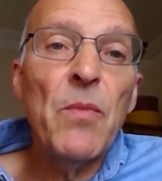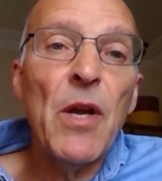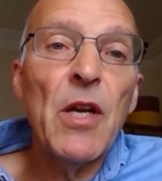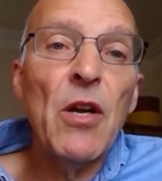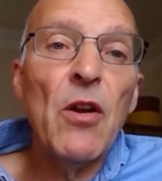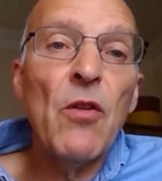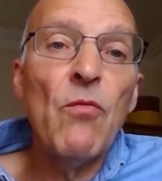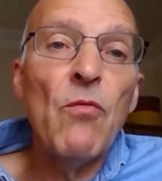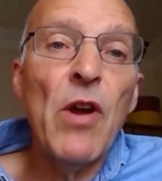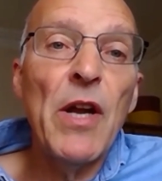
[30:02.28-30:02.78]
back
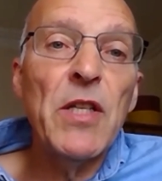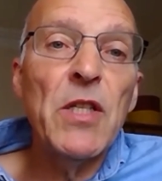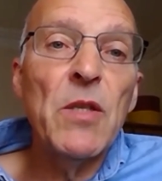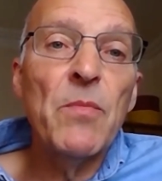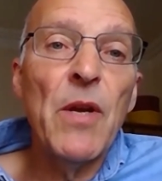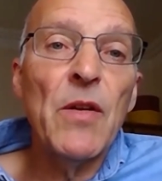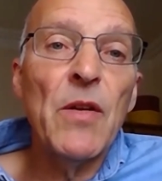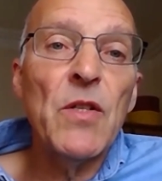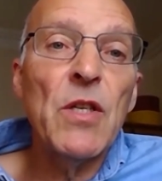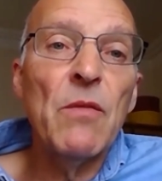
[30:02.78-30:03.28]
and I write
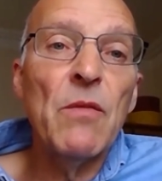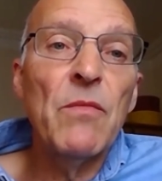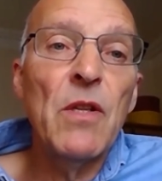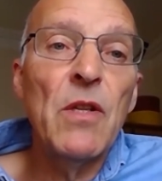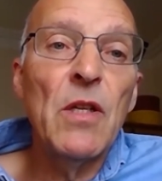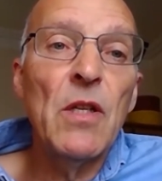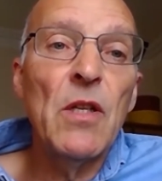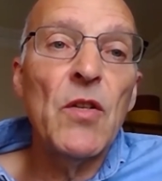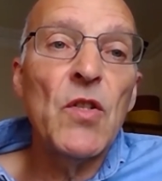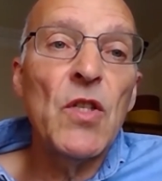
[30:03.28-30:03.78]
about
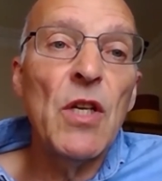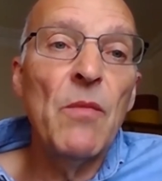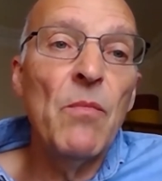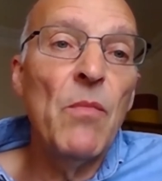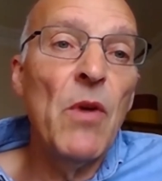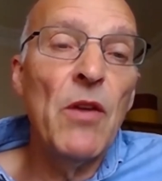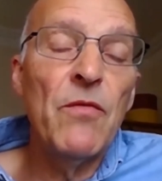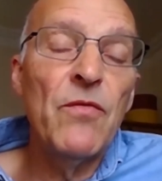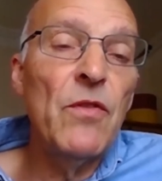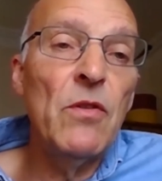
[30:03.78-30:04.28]
something, let's say in
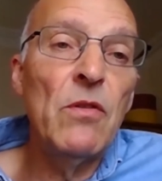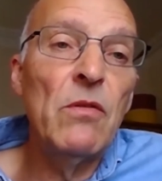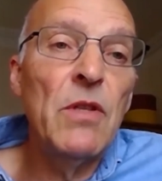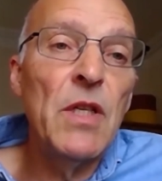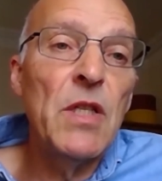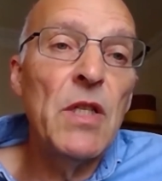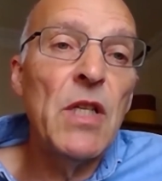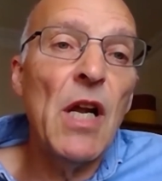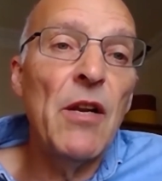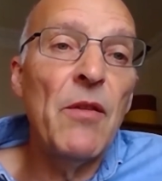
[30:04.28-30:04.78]
my field,
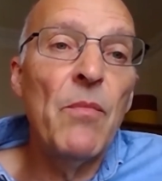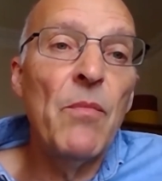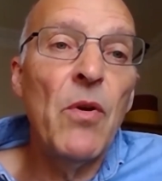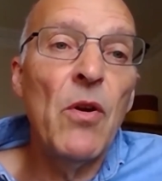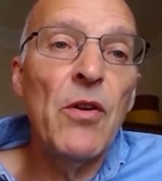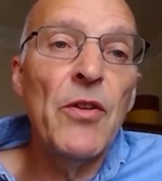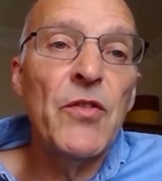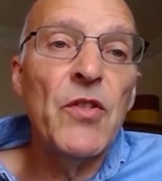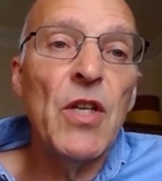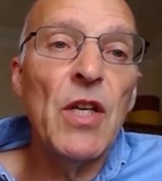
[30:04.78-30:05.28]
Italian
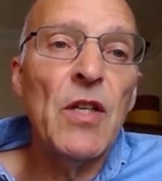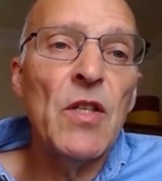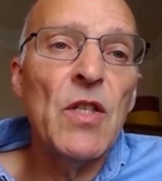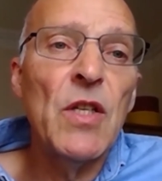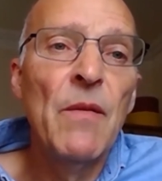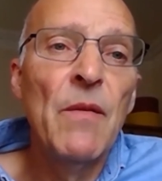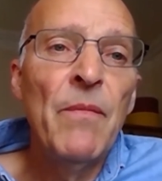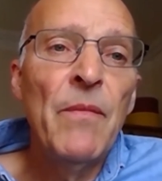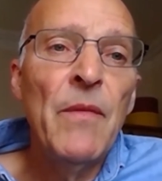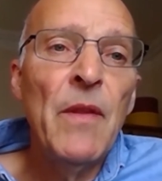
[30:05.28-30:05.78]
politics.
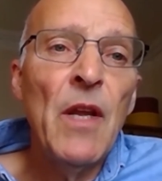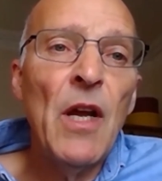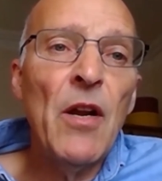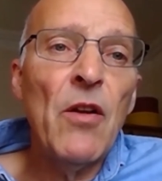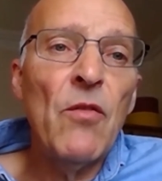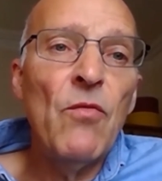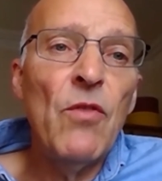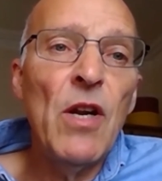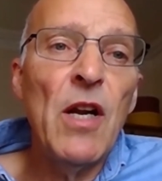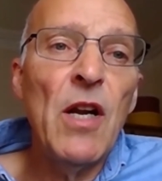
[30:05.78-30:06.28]
And I
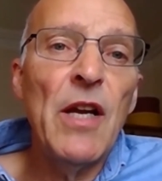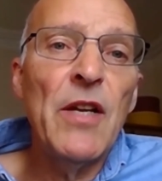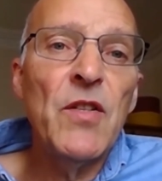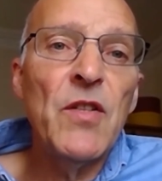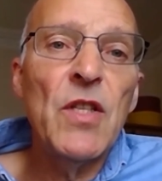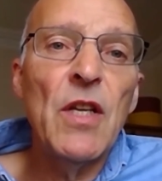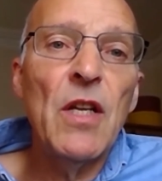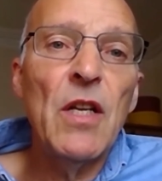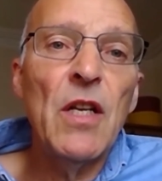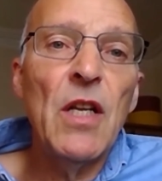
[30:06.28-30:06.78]

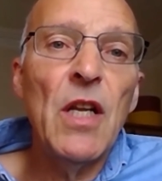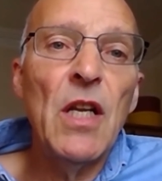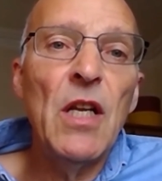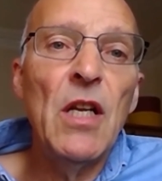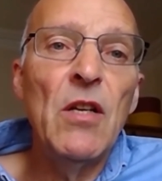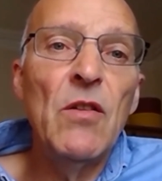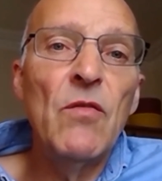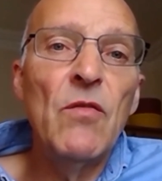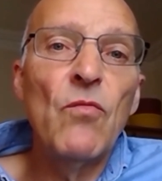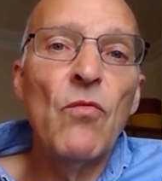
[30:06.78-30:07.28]
realized that
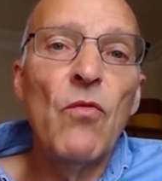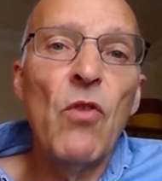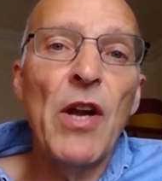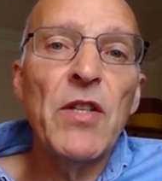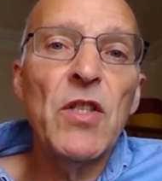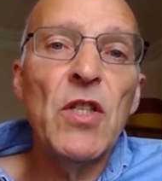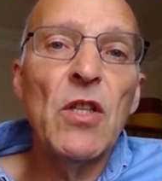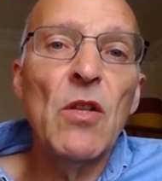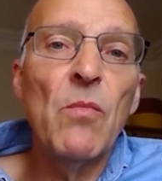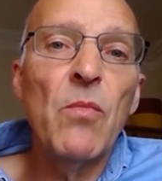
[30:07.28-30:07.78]
in
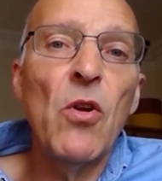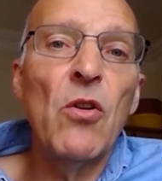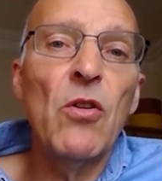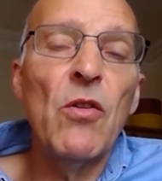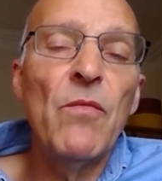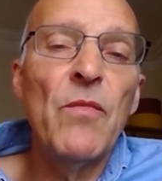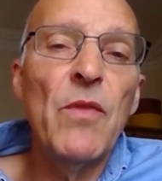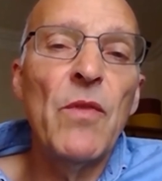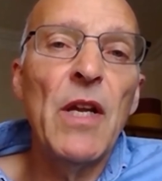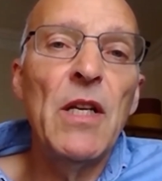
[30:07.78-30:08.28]
writing the blog
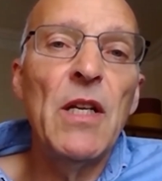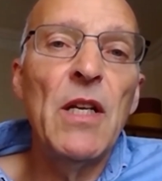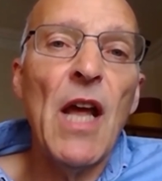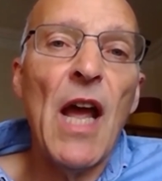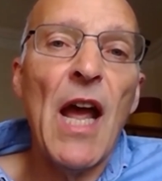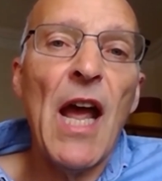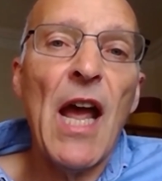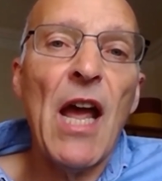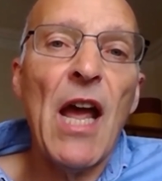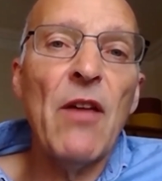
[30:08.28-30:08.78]
and in
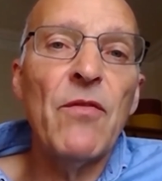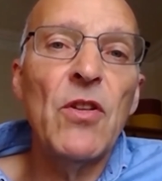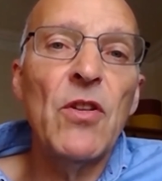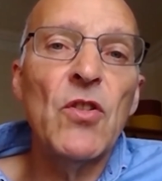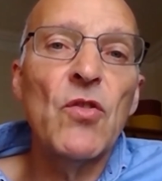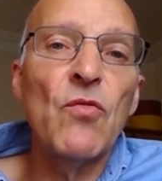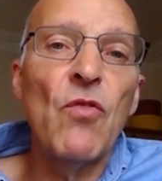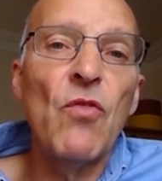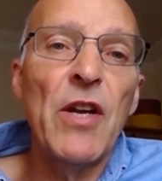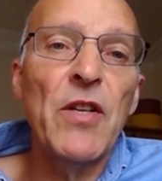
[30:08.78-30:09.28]
having
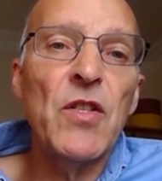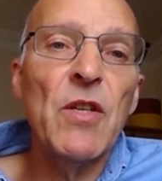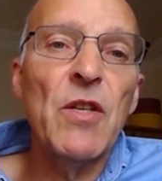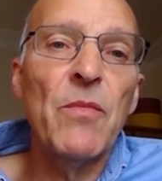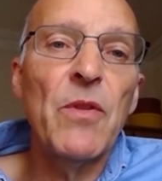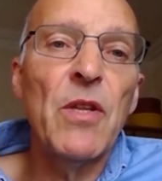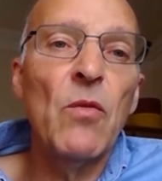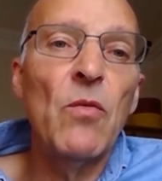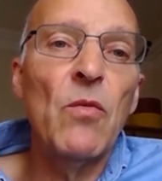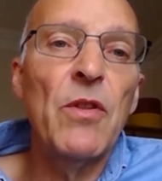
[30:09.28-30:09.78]
to write
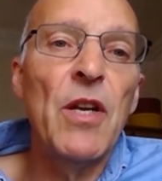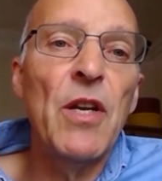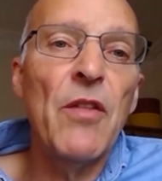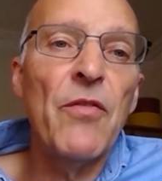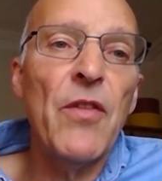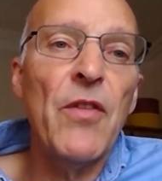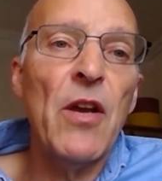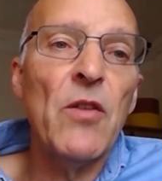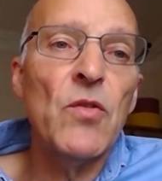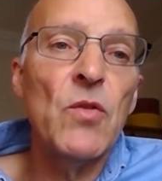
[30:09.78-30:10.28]
something within
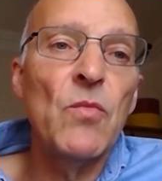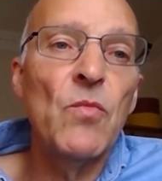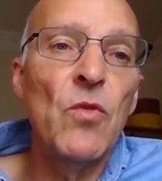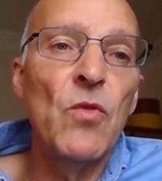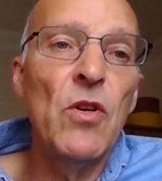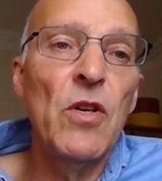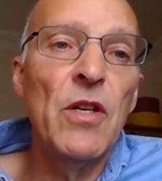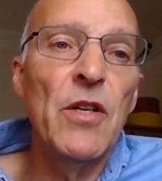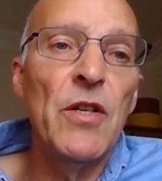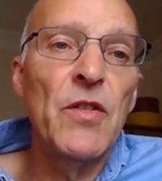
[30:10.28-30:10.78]
1,000
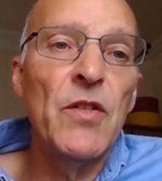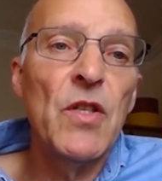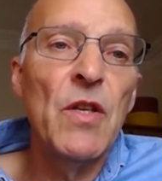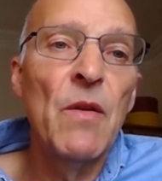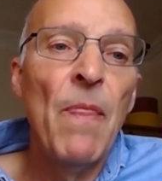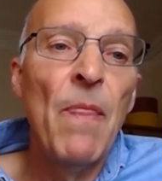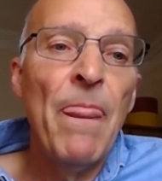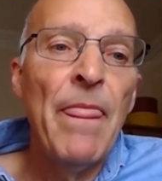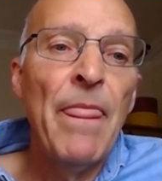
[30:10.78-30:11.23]
words,